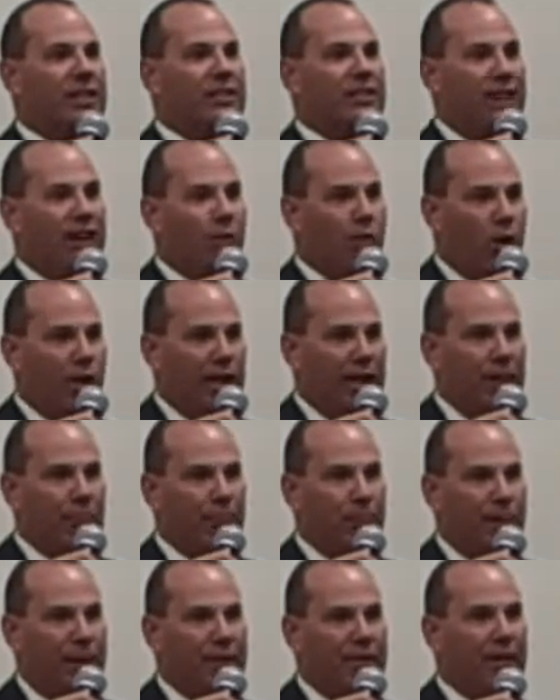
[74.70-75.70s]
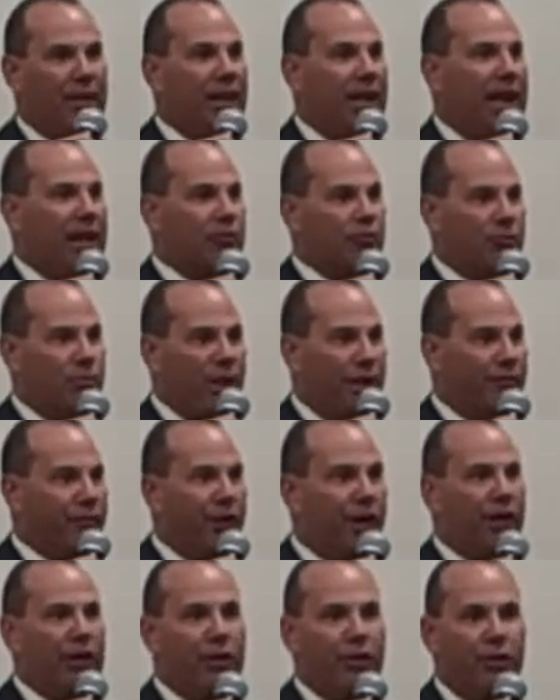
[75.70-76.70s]
that they want to implement in the classroom that
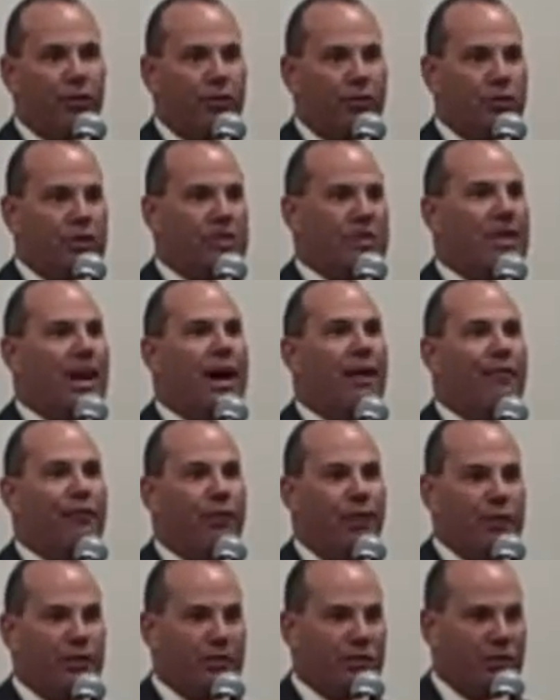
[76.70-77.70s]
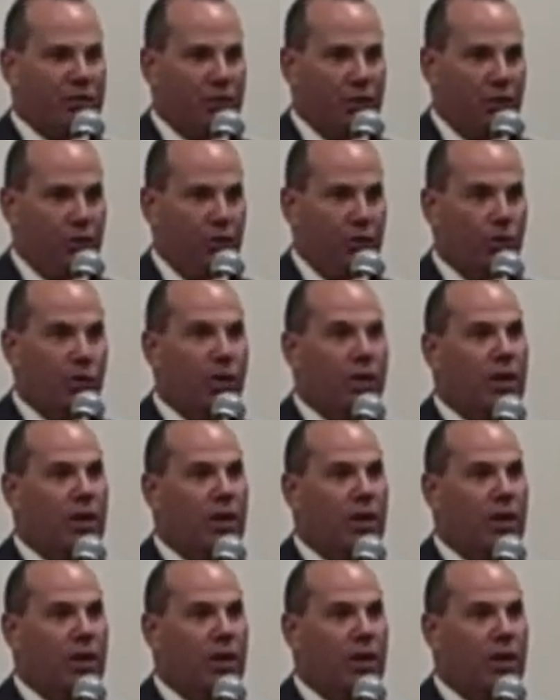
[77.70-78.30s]
frankly there are just not funds to do.